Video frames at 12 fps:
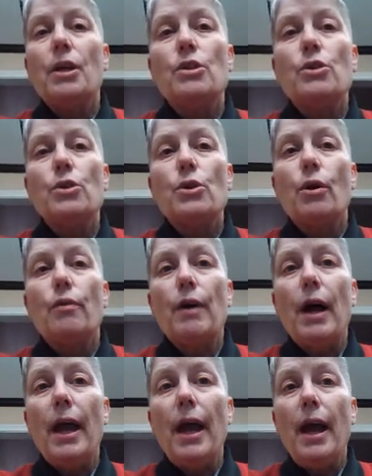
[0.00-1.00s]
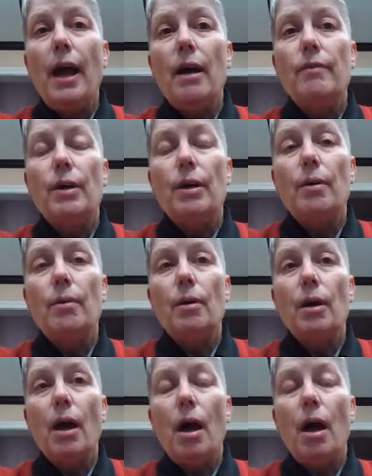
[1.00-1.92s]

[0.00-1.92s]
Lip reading: So if I have an